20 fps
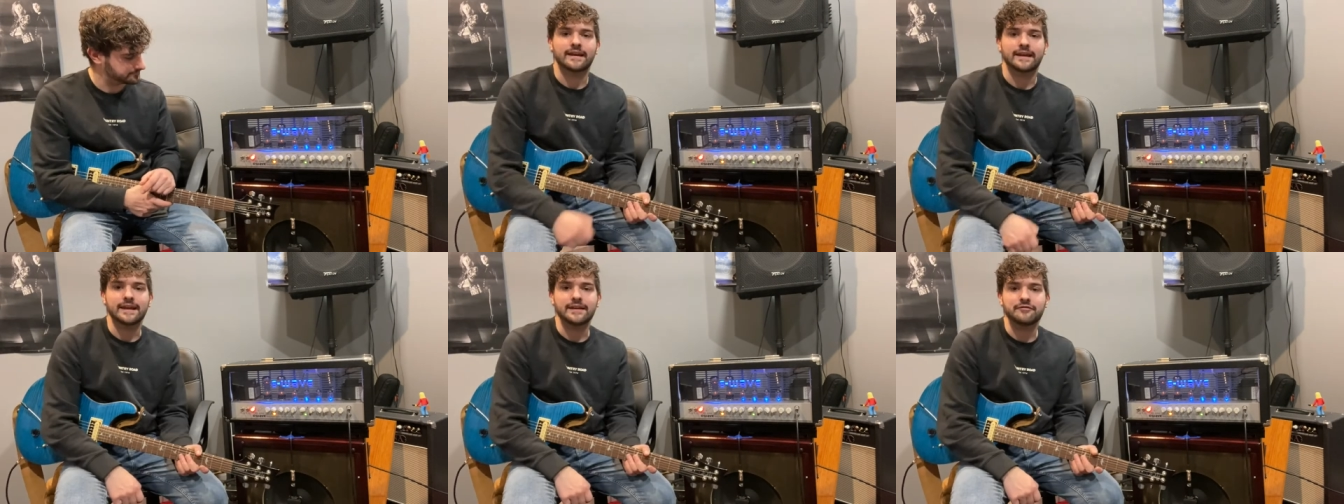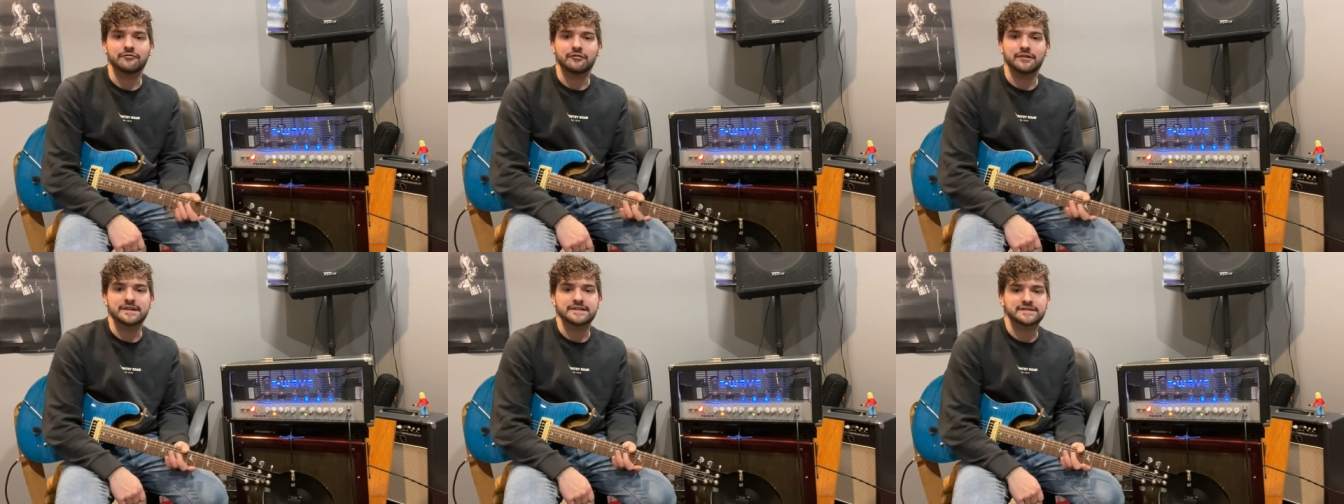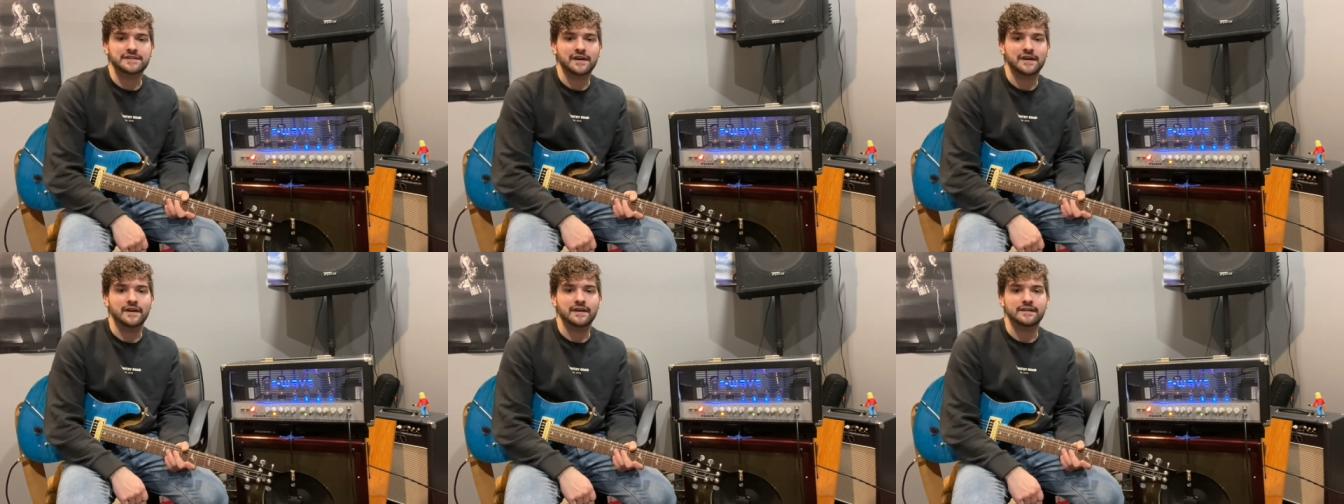If we
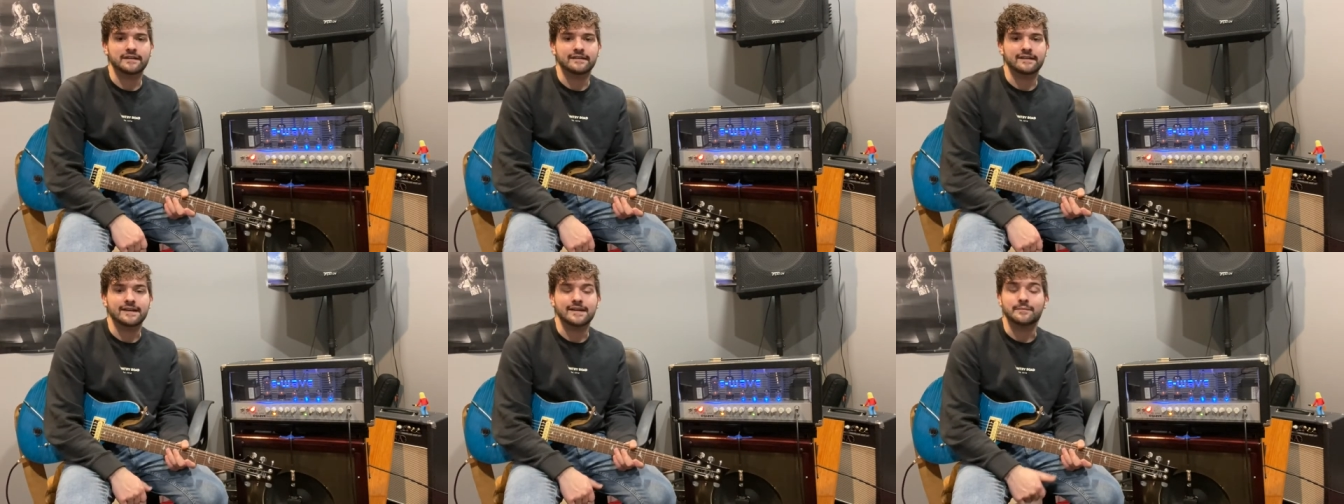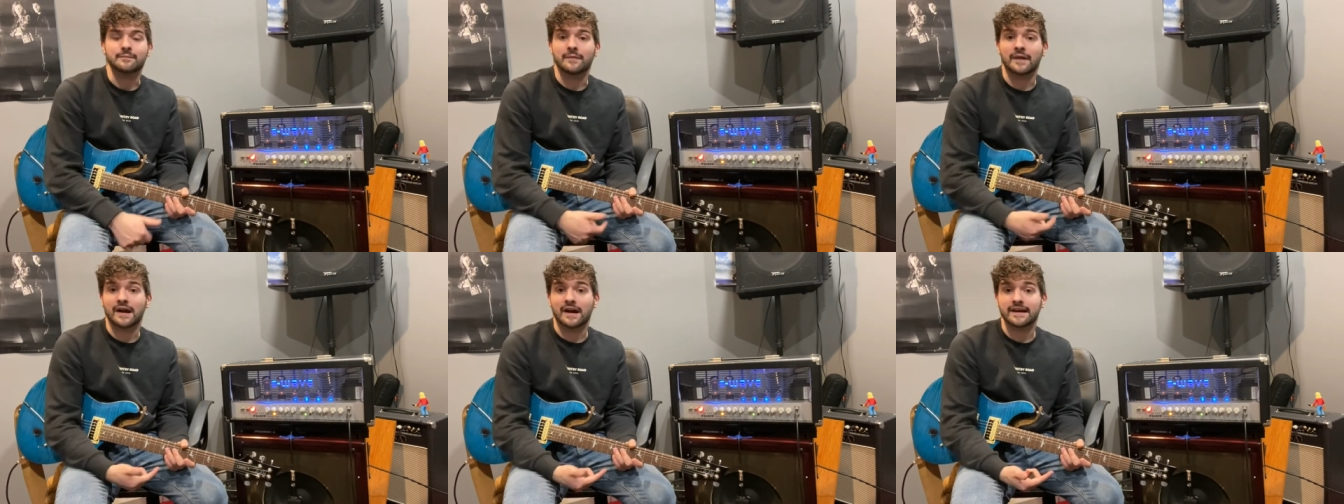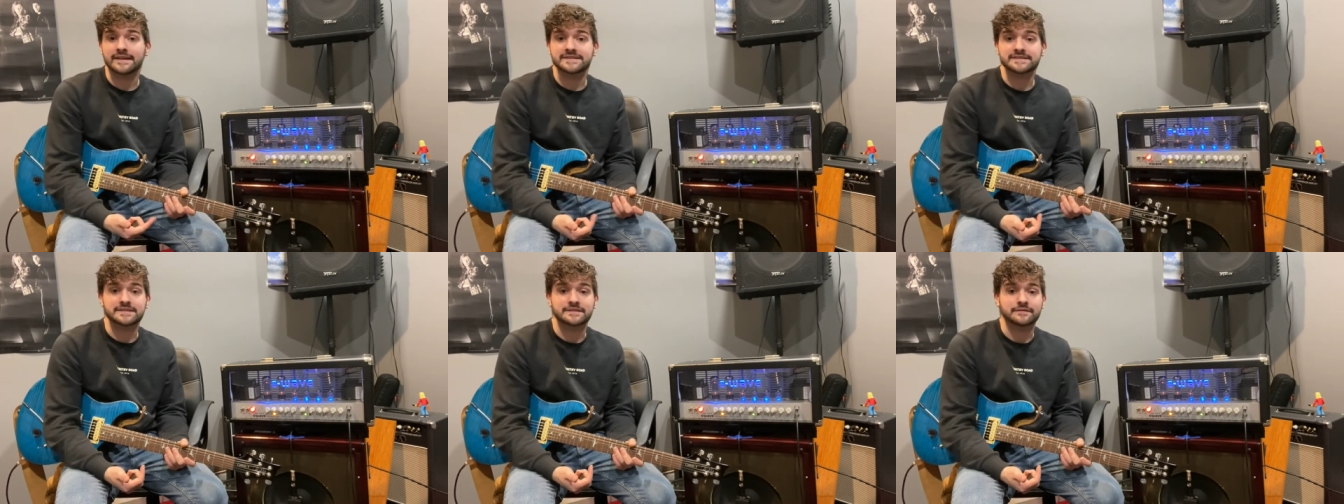turn the
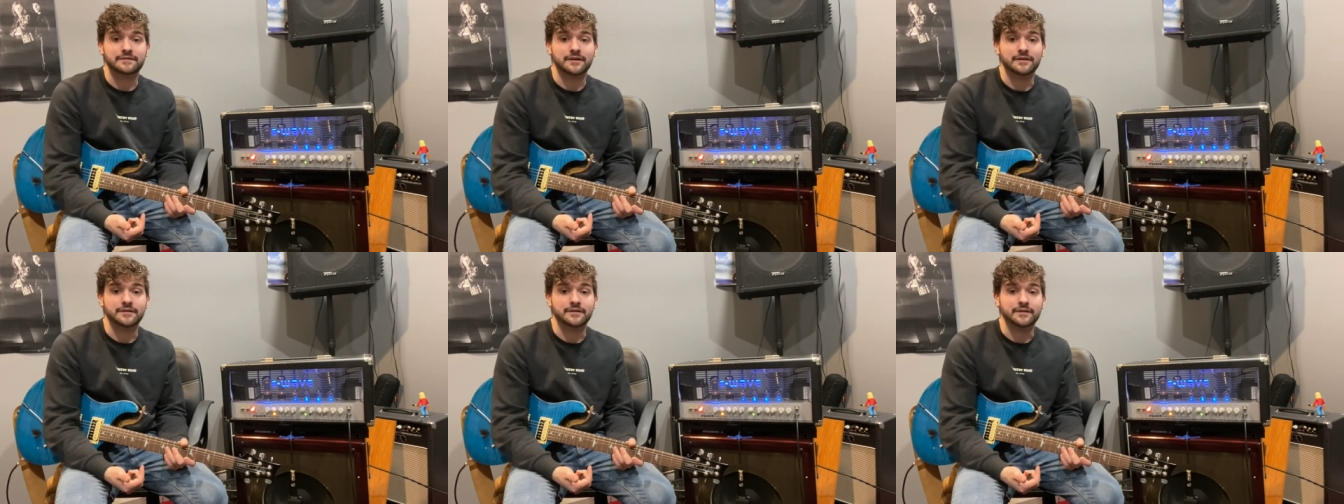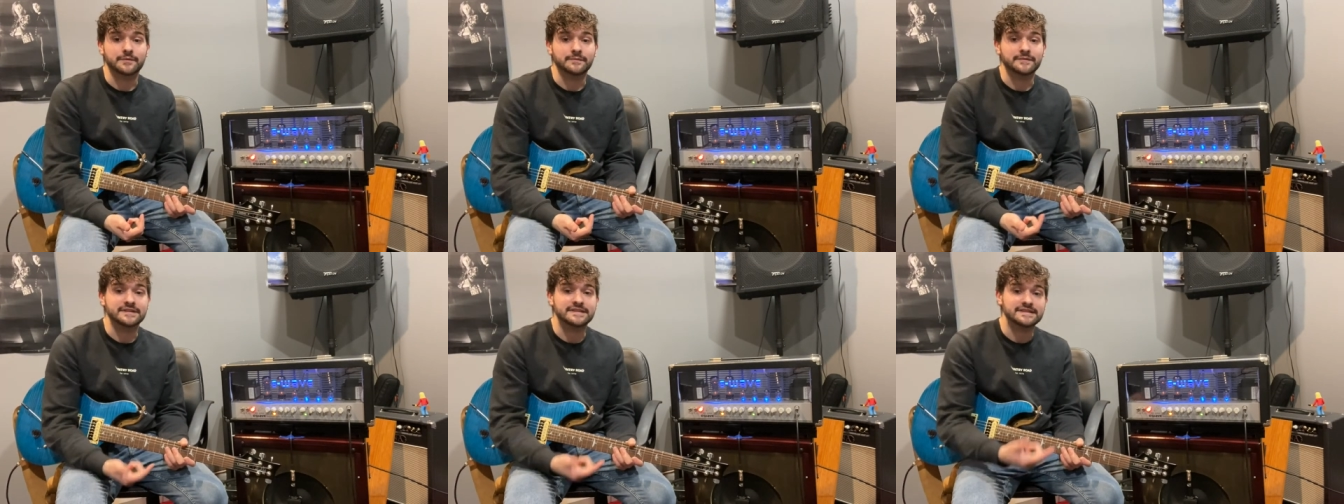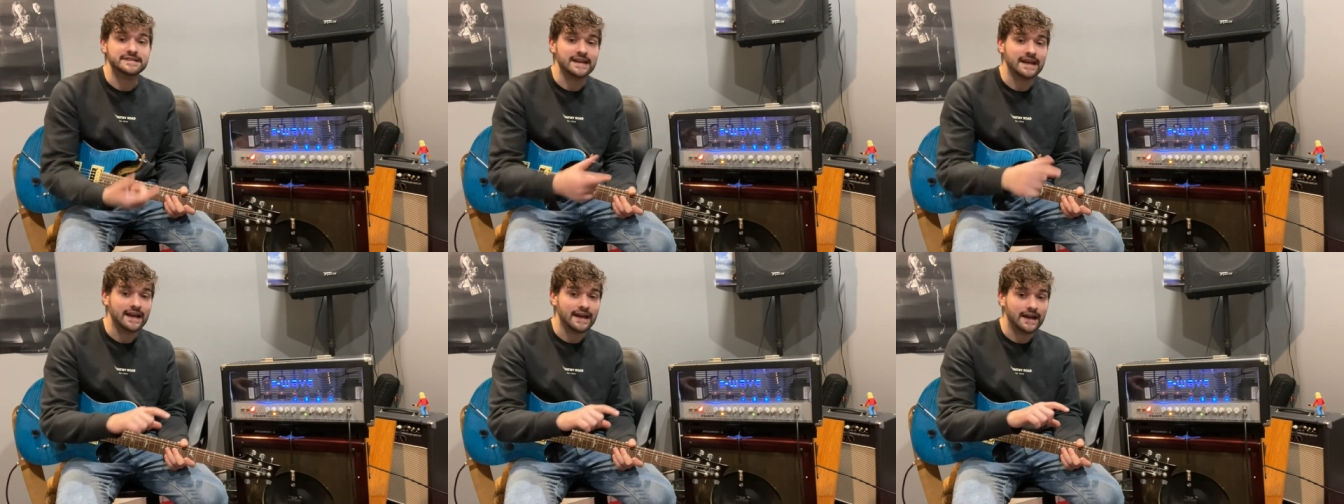master volume
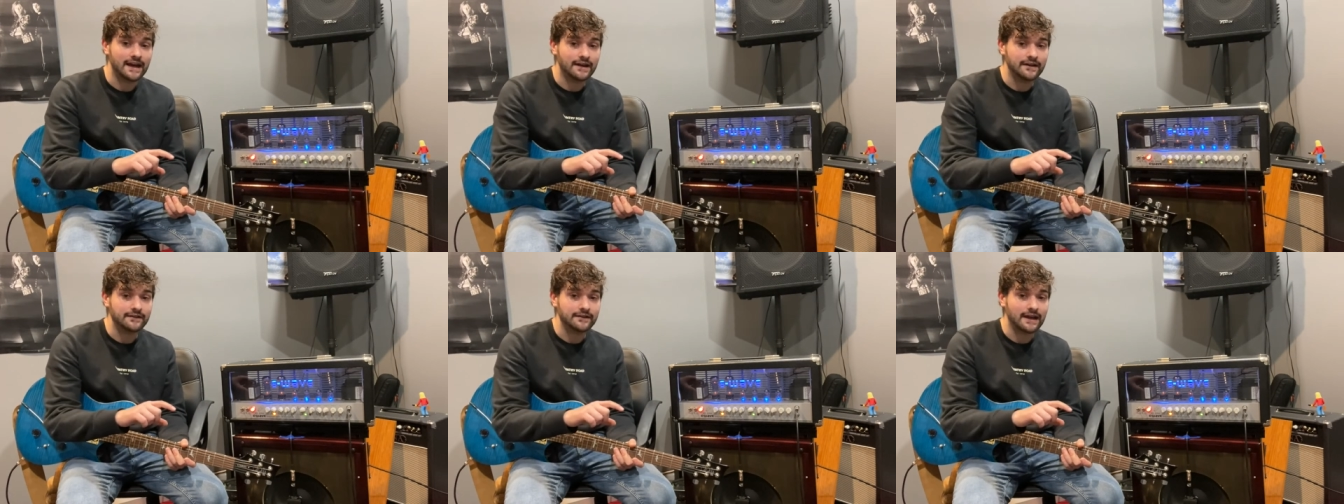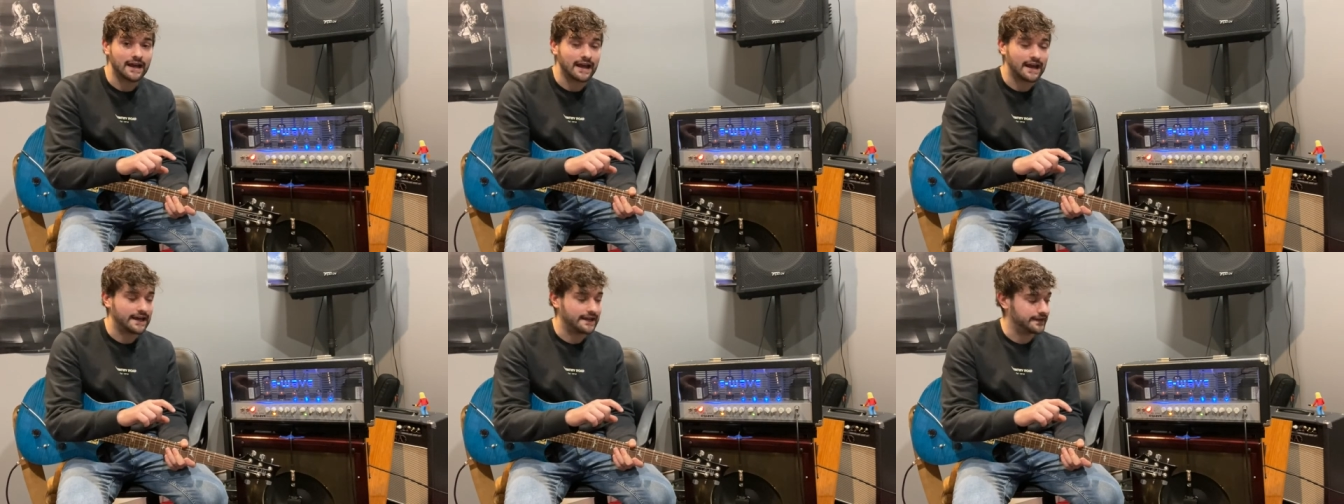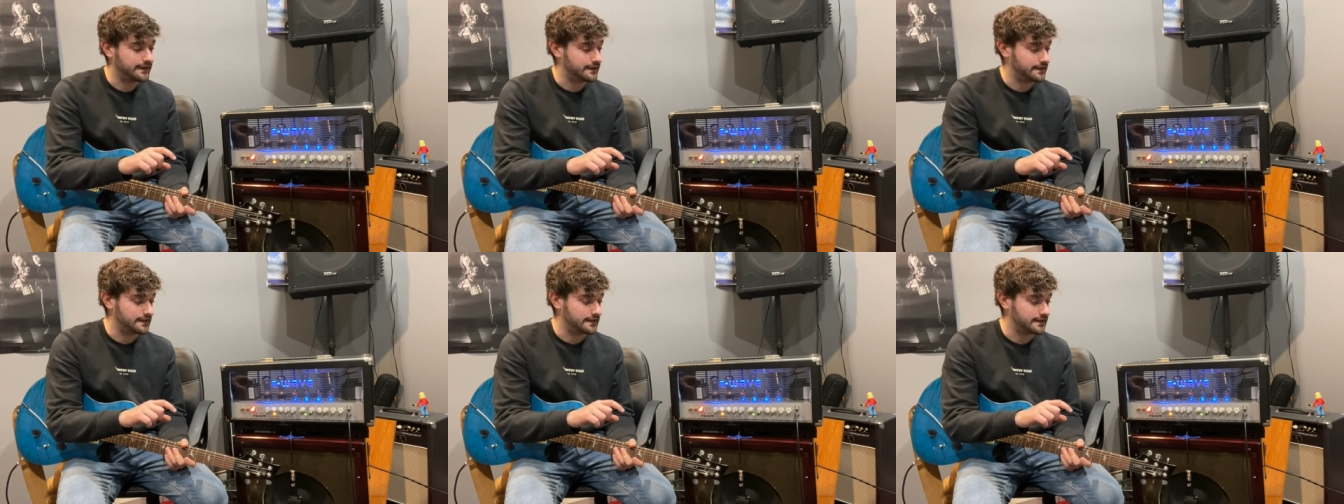down
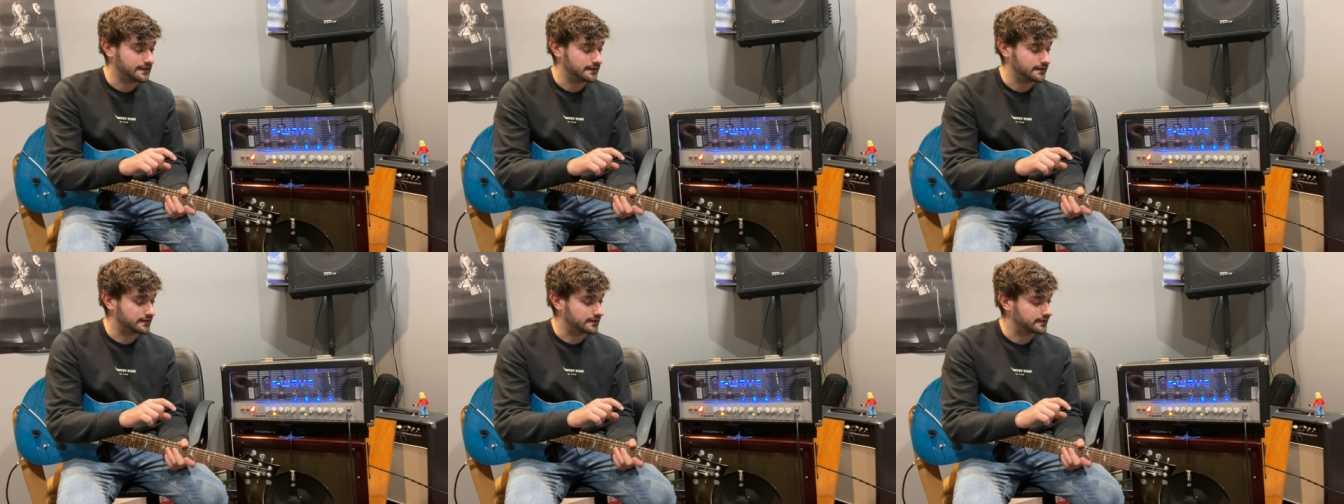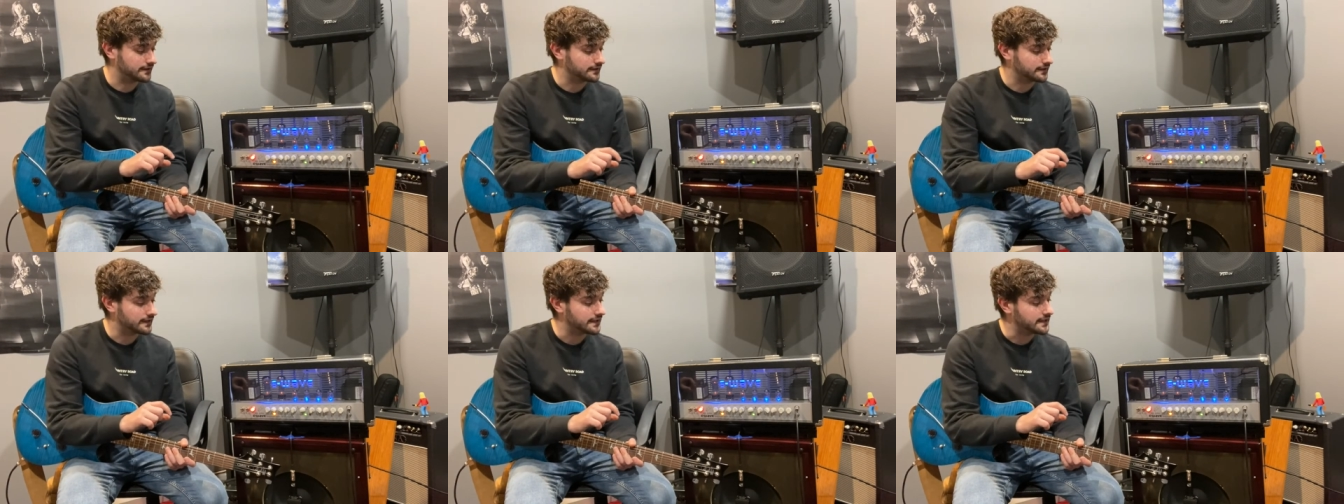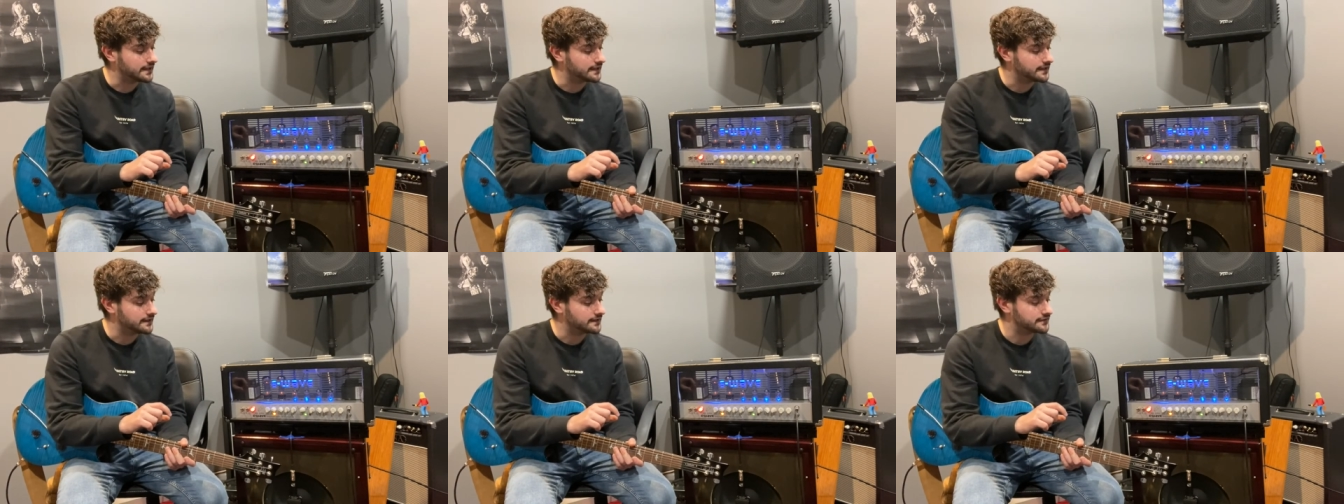and the
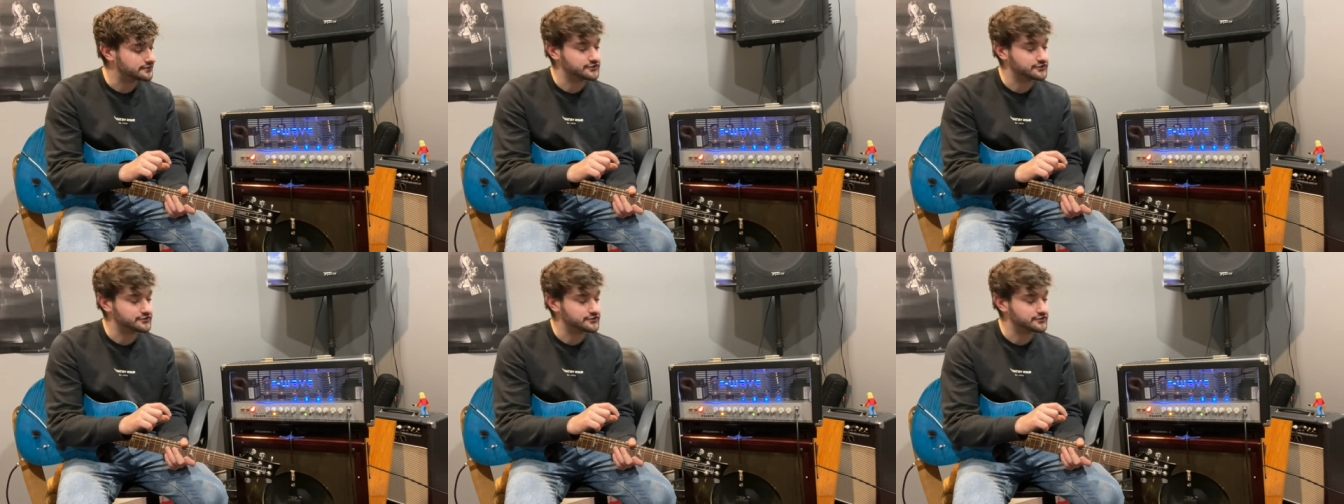clean